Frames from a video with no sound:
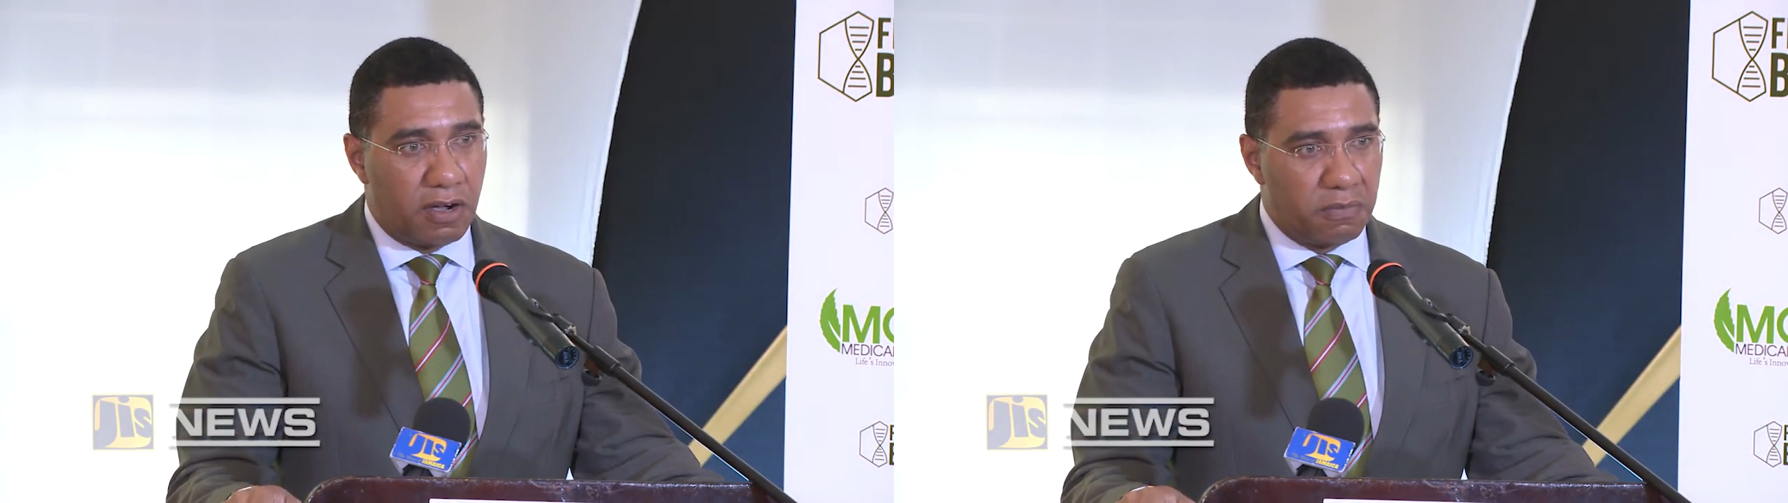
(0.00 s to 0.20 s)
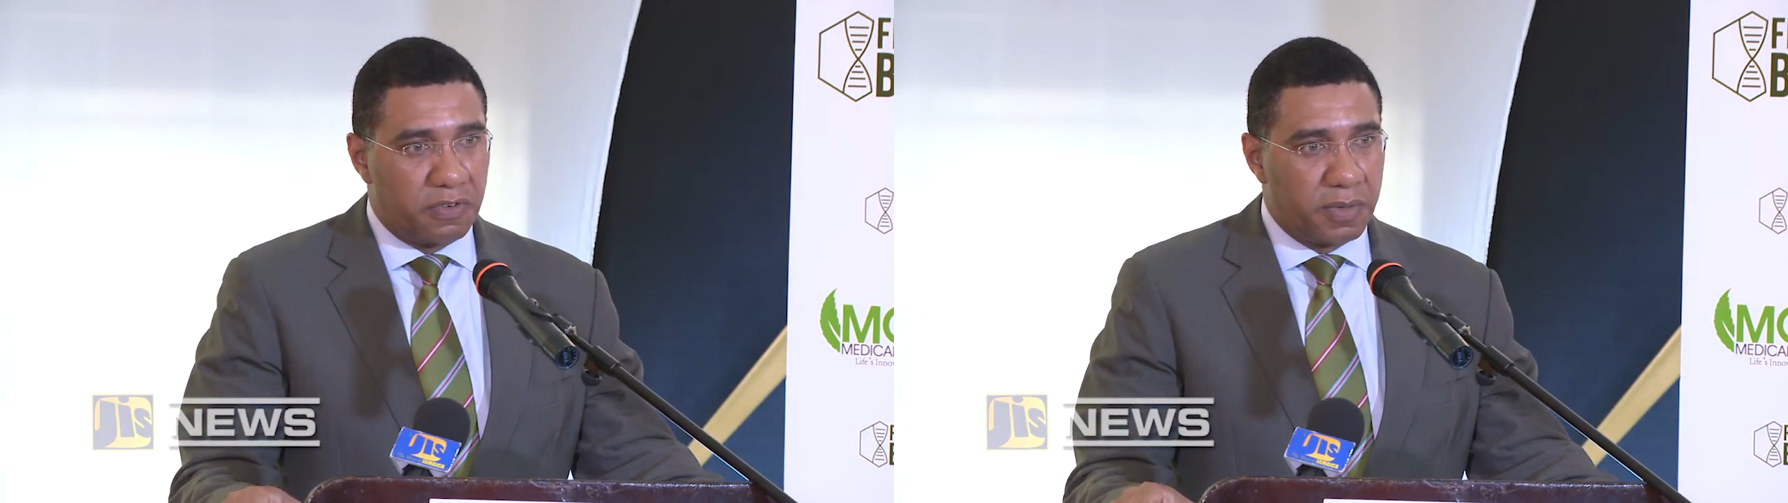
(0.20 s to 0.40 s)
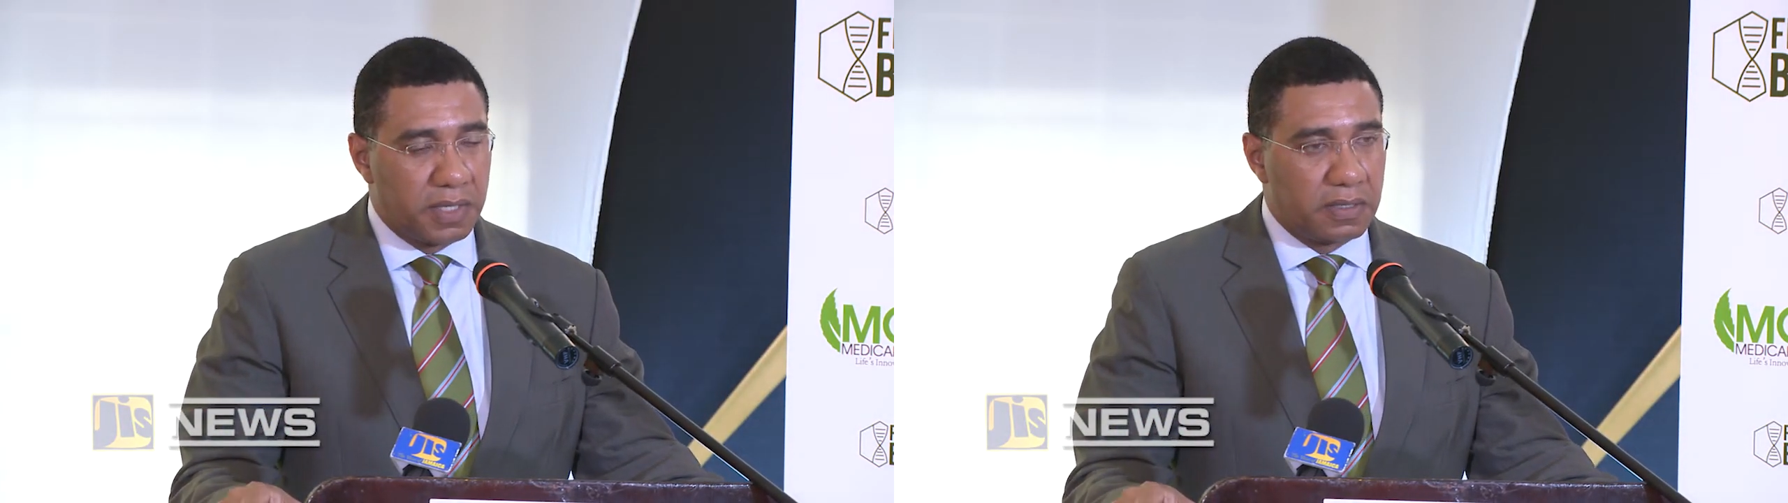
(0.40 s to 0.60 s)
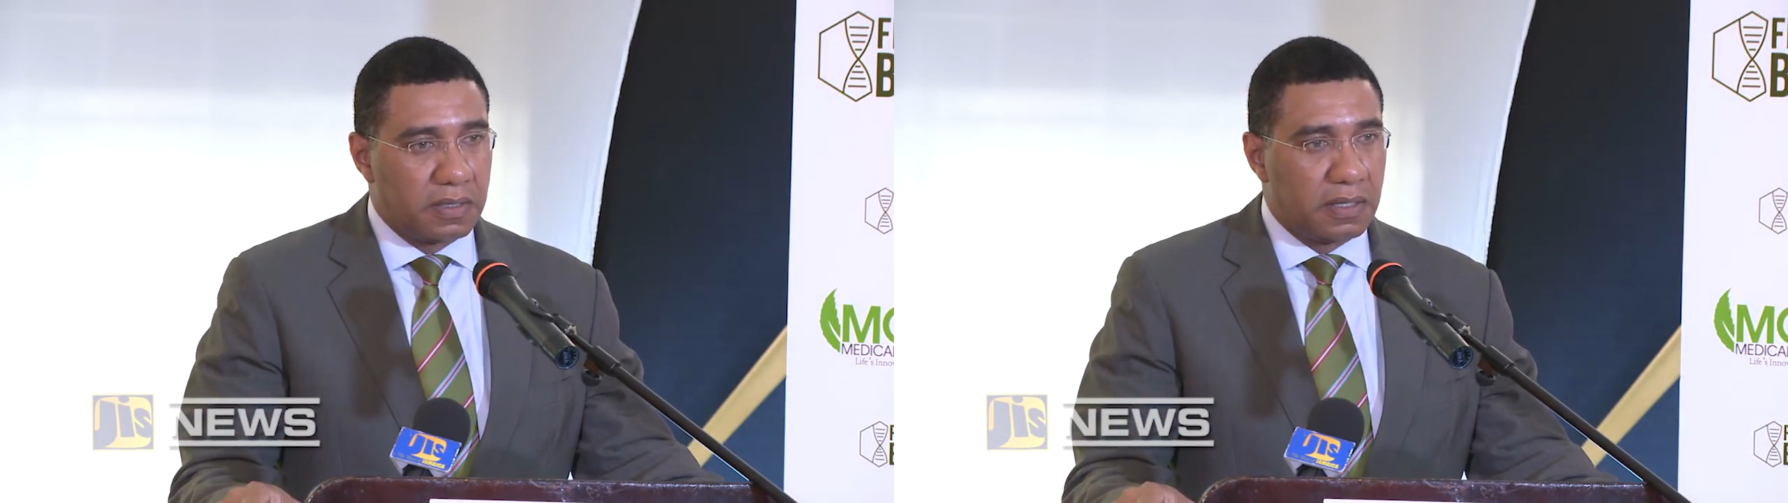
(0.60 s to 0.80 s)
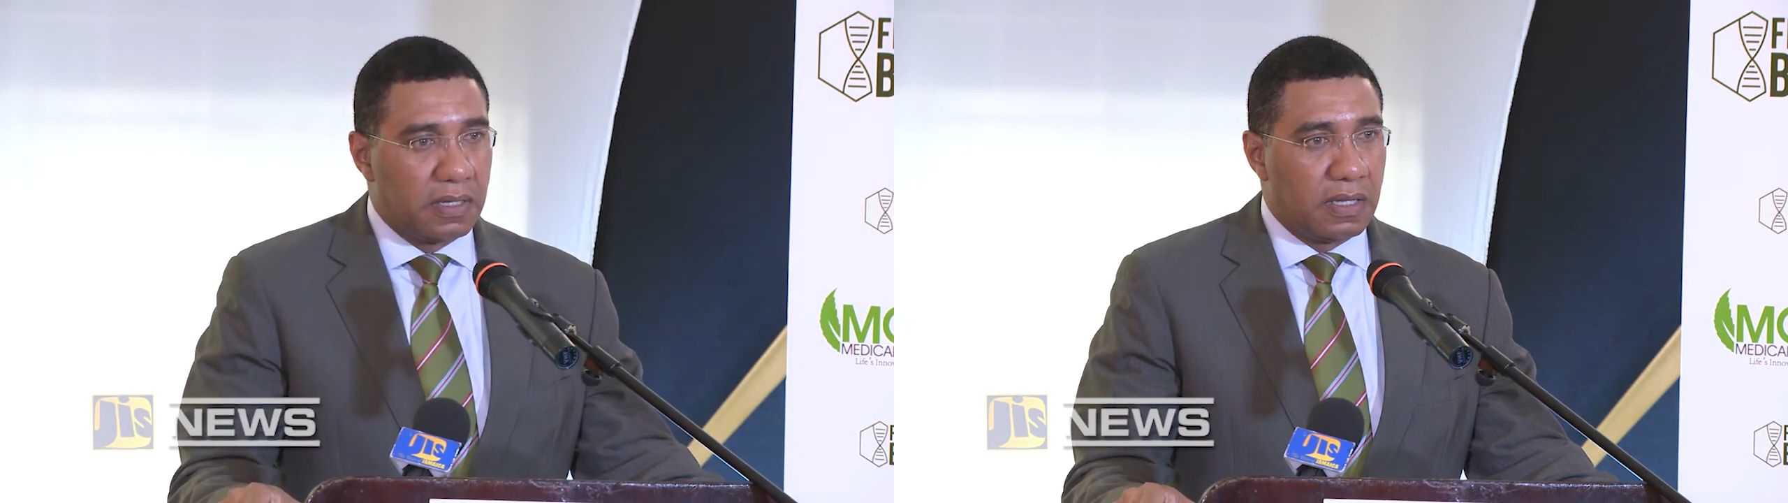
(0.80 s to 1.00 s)
come from
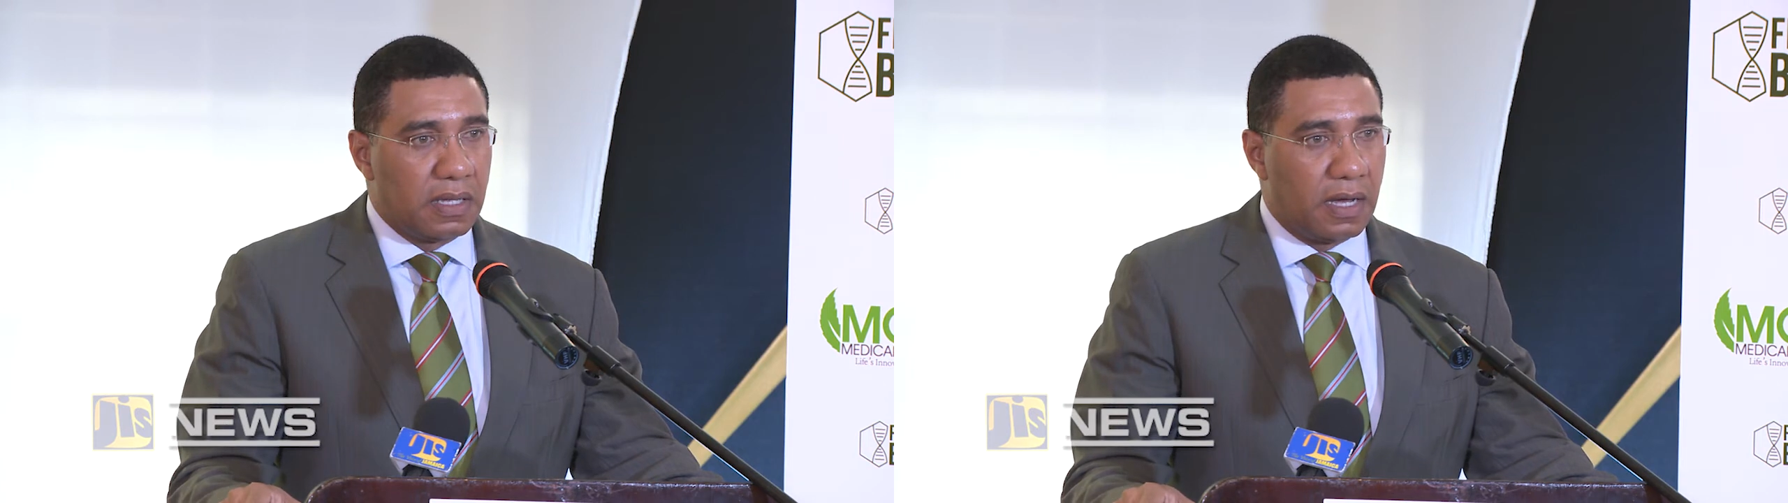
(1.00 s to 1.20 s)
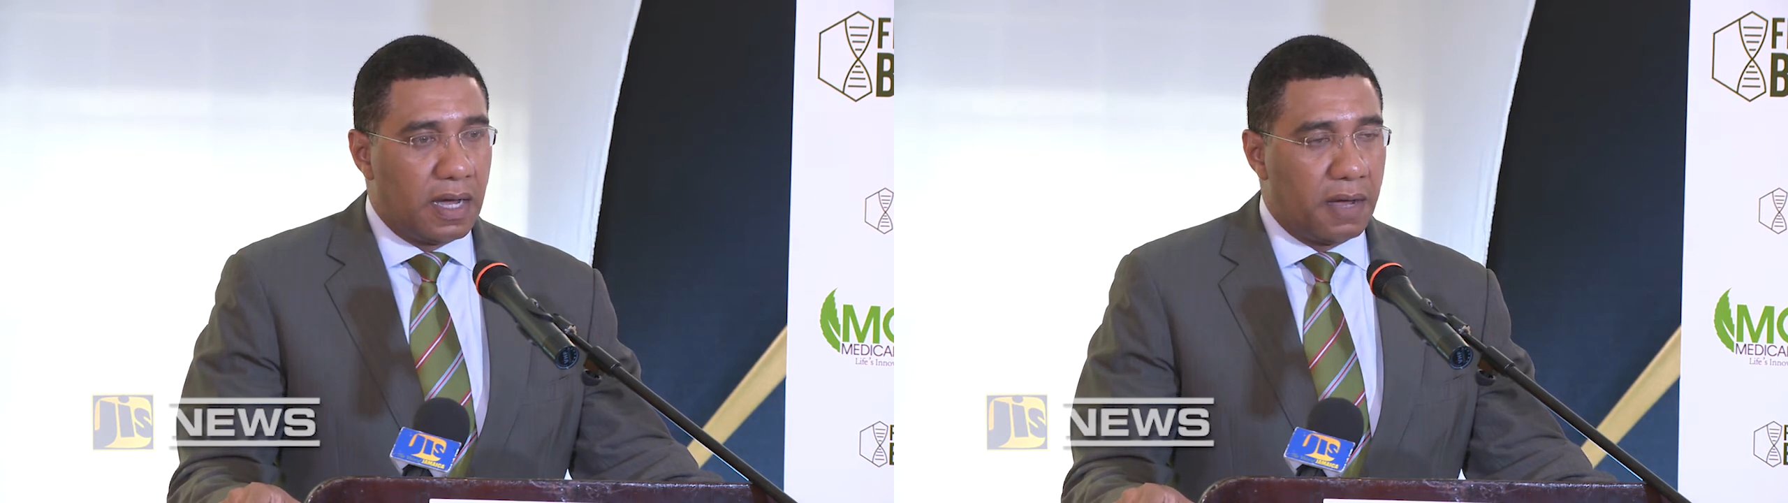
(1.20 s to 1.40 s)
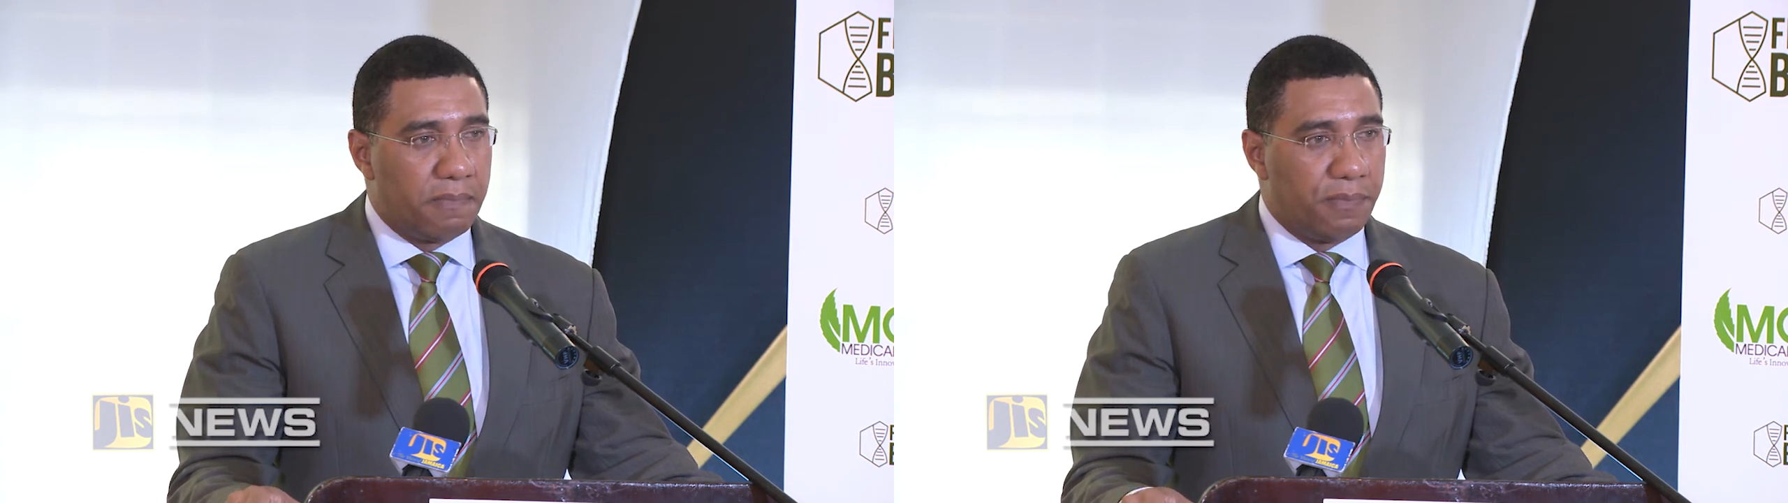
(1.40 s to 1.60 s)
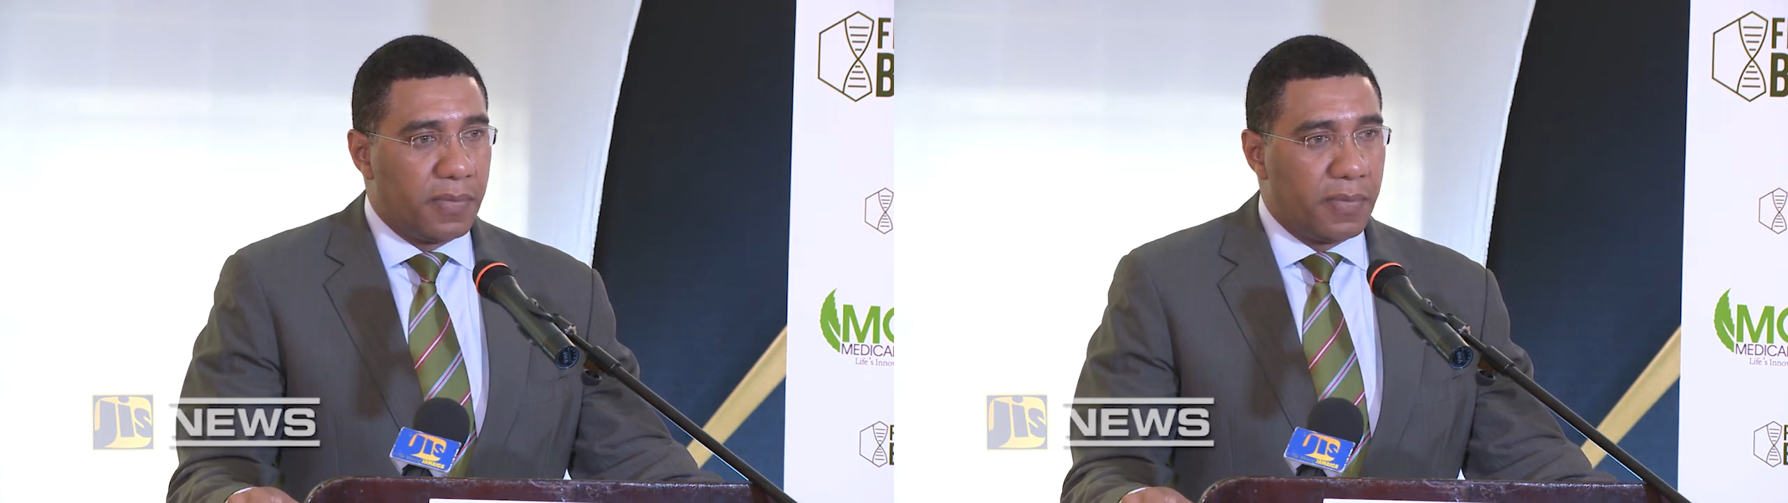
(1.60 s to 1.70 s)
it,